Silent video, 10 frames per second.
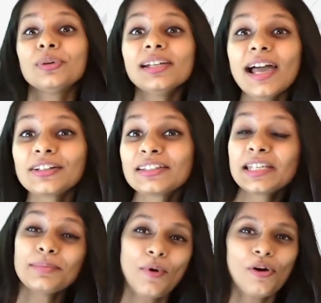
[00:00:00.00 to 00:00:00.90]
would like to
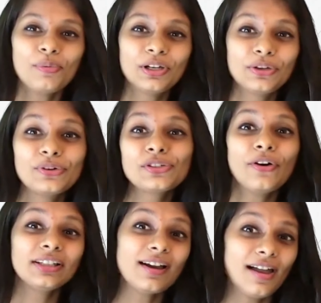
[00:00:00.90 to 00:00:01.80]
see more videos
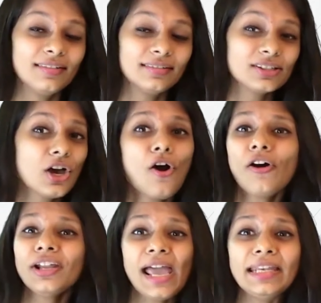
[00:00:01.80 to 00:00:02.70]
on colors or
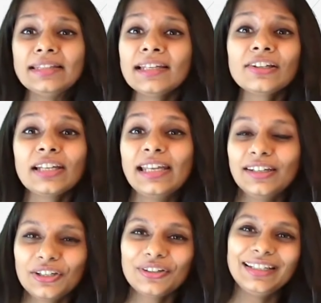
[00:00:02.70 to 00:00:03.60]
anything related
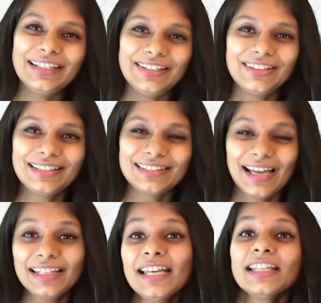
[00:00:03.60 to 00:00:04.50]
to interior
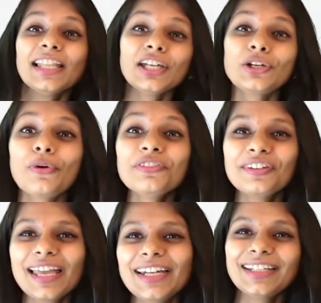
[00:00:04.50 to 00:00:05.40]
design, then don't
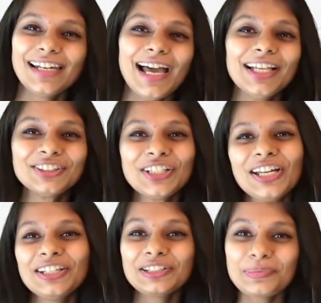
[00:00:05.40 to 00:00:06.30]
forget to like, share
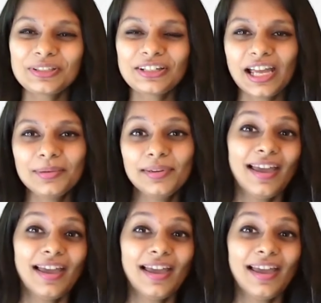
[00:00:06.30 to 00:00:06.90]
and subscribe,